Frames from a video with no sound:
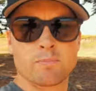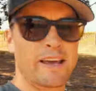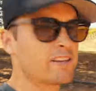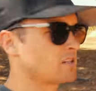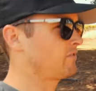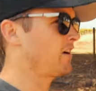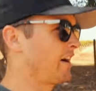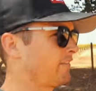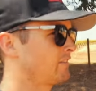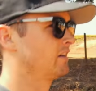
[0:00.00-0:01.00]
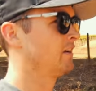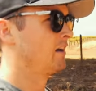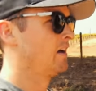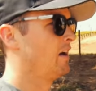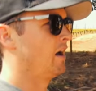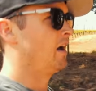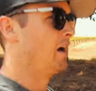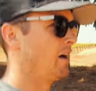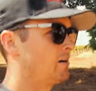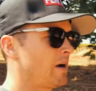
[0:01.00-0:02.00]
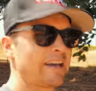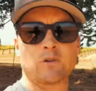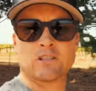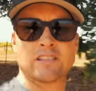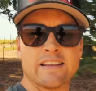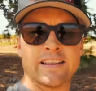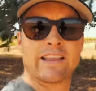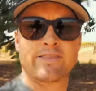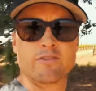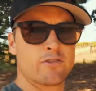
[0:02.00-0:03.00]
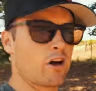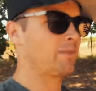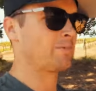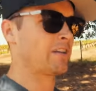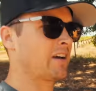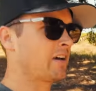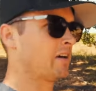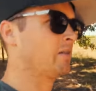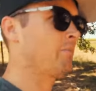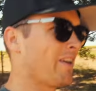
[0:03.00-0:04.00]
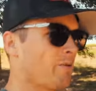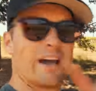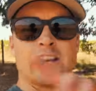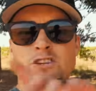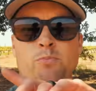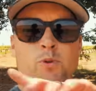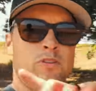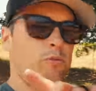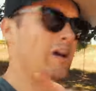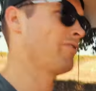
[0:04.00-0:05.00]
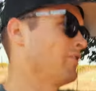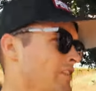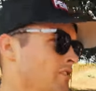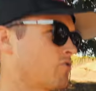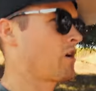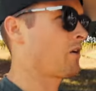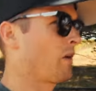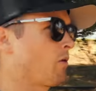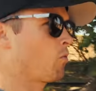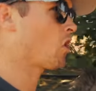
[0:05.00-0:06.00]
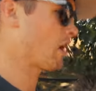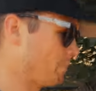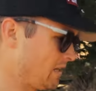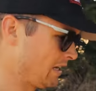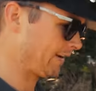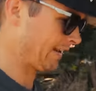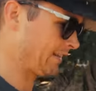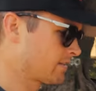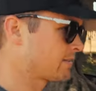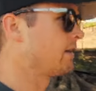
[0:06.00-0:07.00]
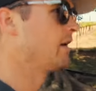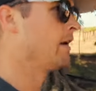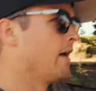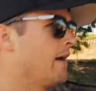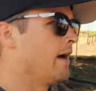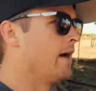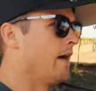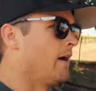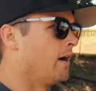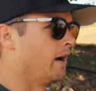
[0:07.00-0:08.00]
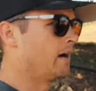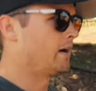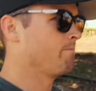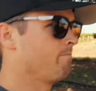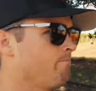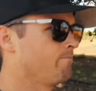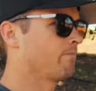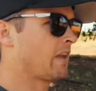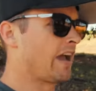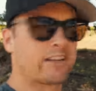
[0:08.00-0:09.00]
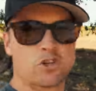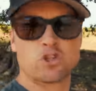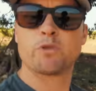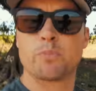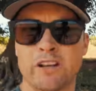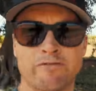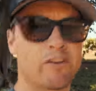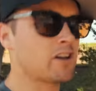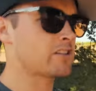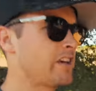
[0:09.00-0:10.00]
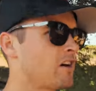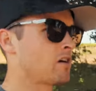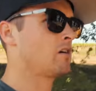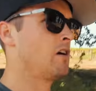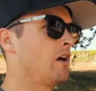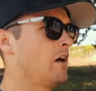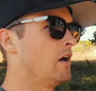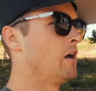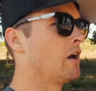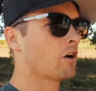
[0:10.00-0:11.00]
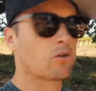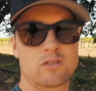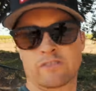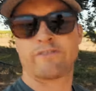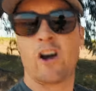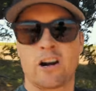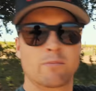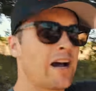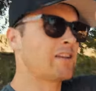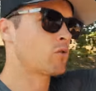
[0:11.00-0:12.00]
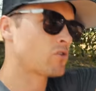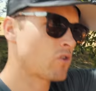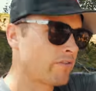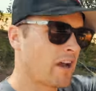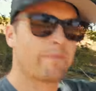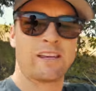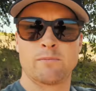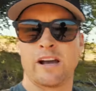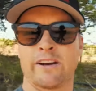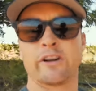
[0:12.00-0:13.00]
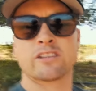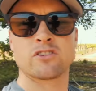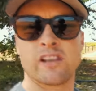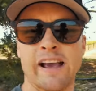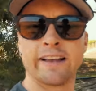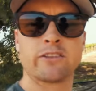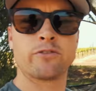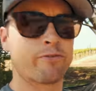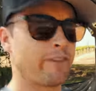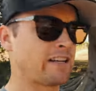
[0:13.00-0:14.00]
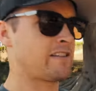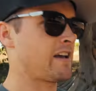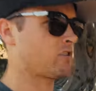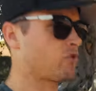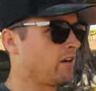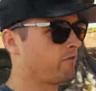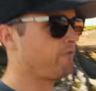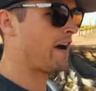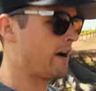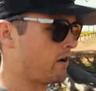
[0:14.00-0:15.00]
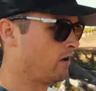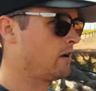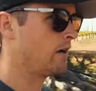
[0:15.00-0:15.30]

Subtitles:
the plate survived. I could see that through the optic. By the way, I do put the rifle in the truck when I walk up and down like this. I had to shoot pretty fast there because the farm guys were sort of coming in my direction, so I had to finish that string of fire.